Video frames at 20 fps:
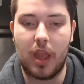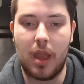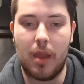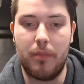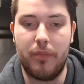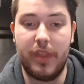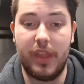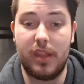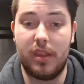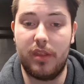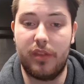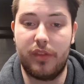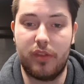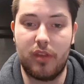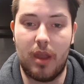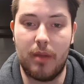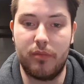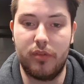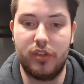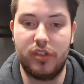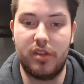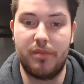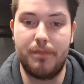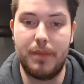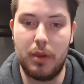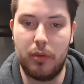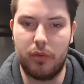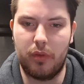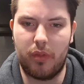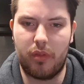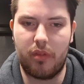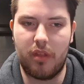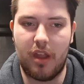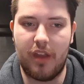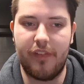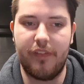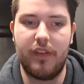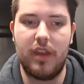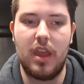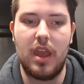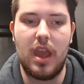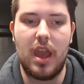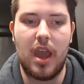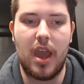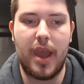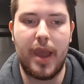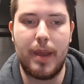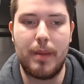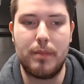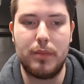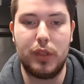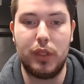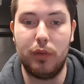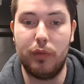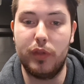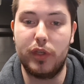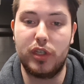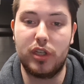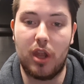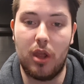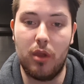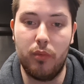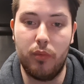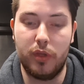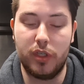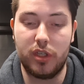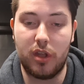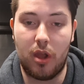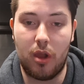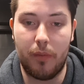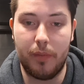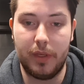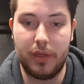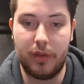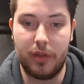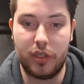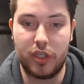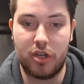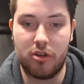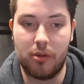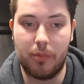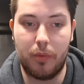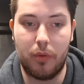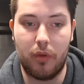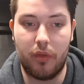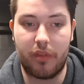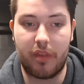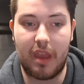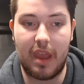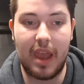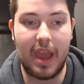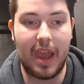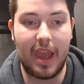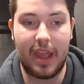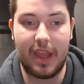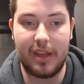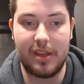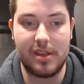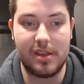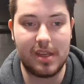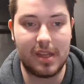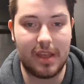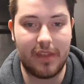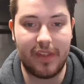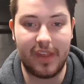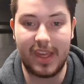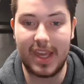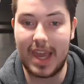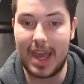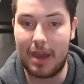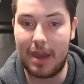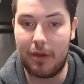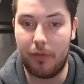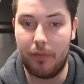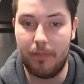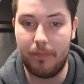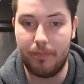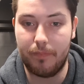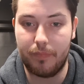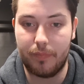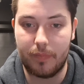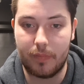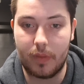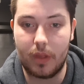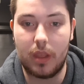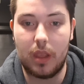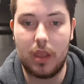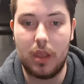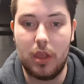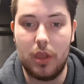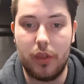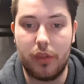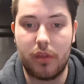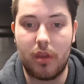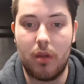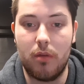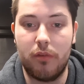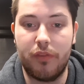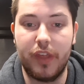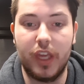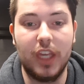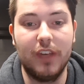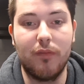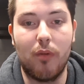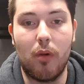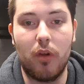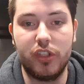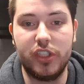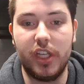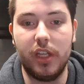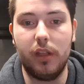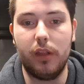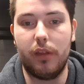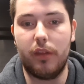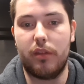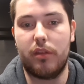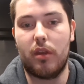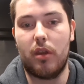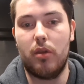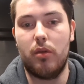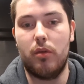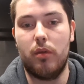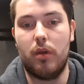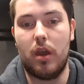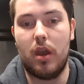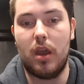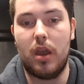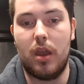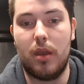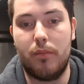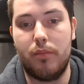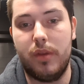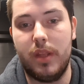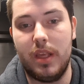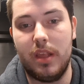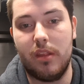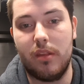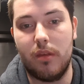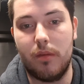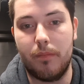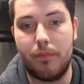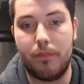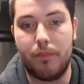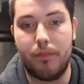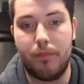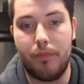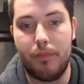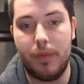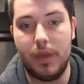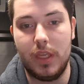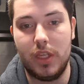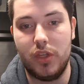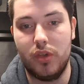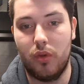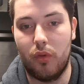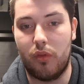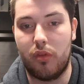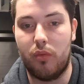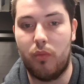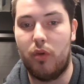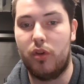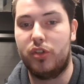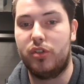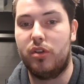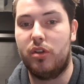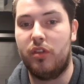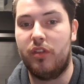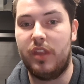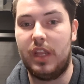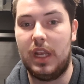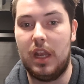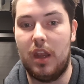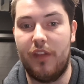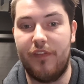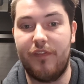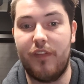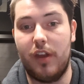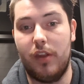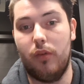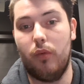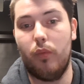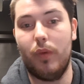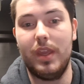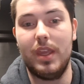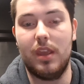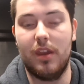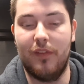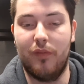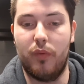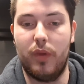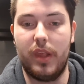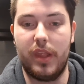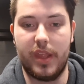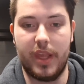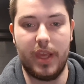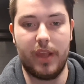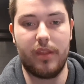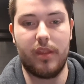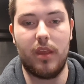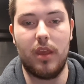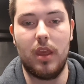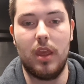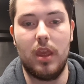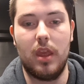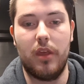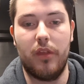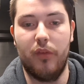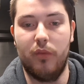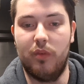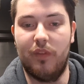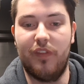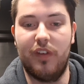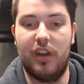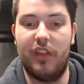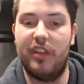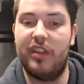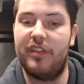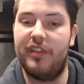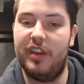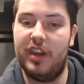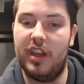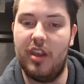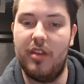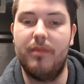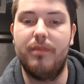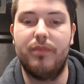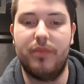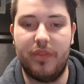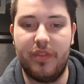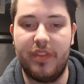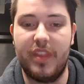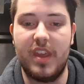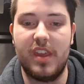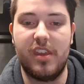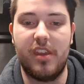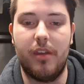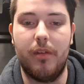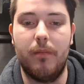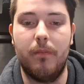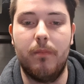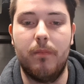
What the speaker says: This is time to just build on stuff. Do the show, which I'll be doing show reports, and the get out. So thank you for watching. So please be sure to watch the final week of week 6 that will follow this video. Thank you.